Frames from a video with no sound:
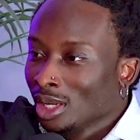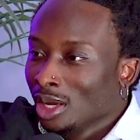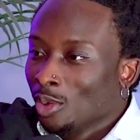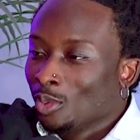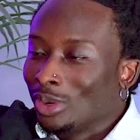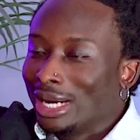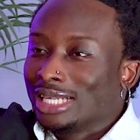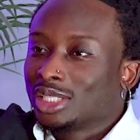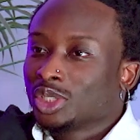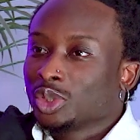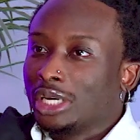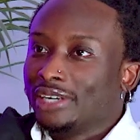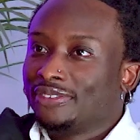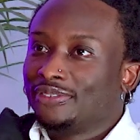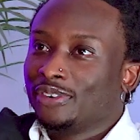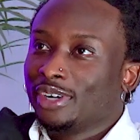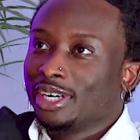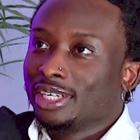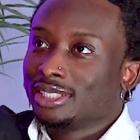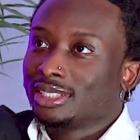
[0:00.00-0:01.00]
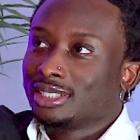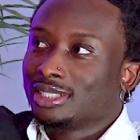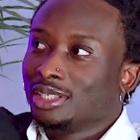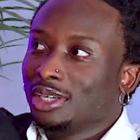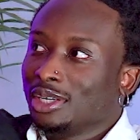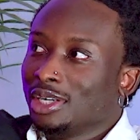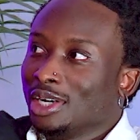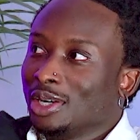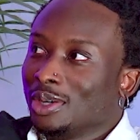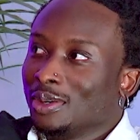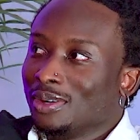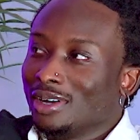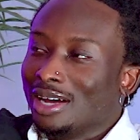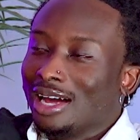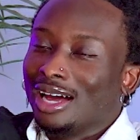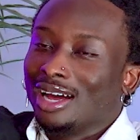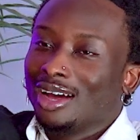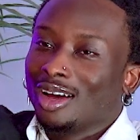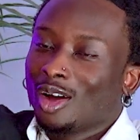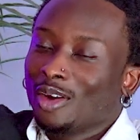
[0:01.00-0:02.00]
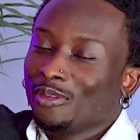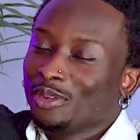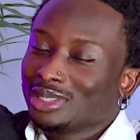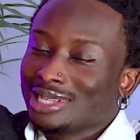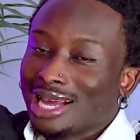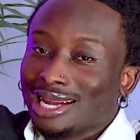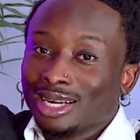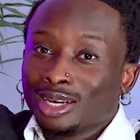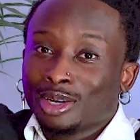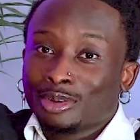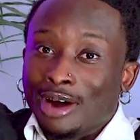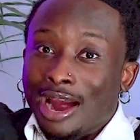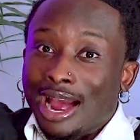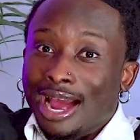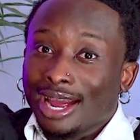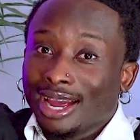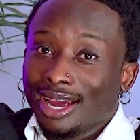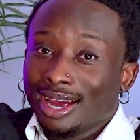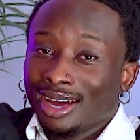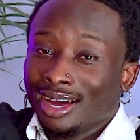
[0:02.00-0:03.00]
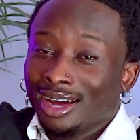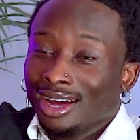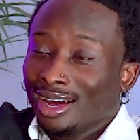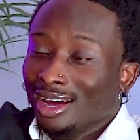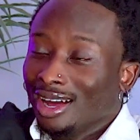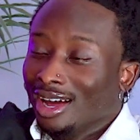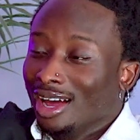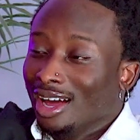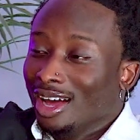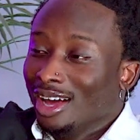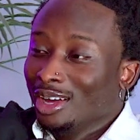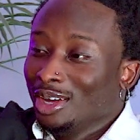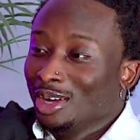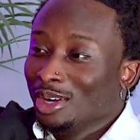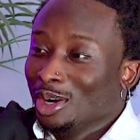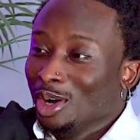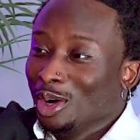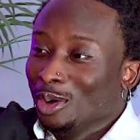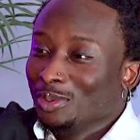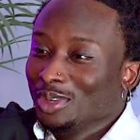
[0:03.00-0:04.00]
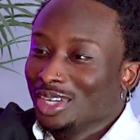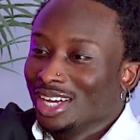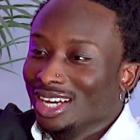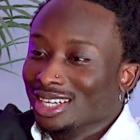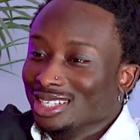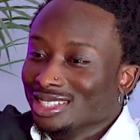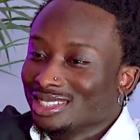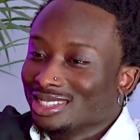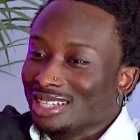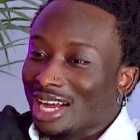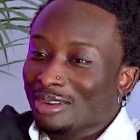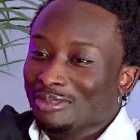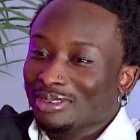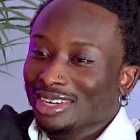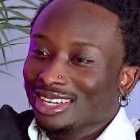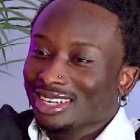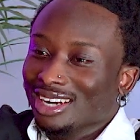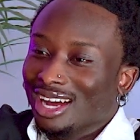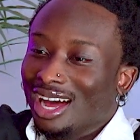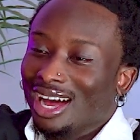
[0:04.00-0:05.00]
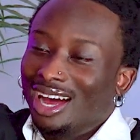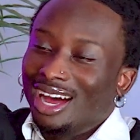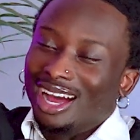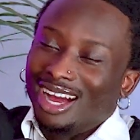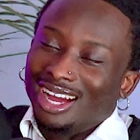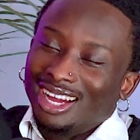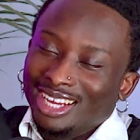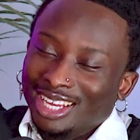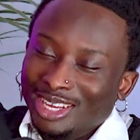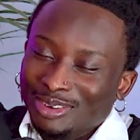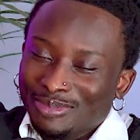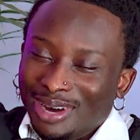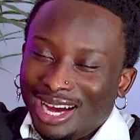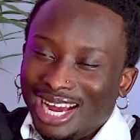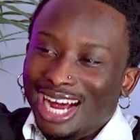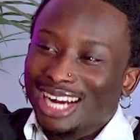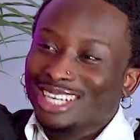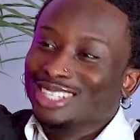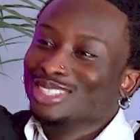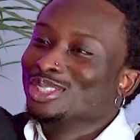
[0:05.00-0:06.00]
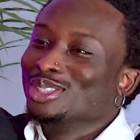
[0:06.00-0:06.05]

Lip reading: When I saw it first, you know, obviously I didn't cry. You know, because I mean, you have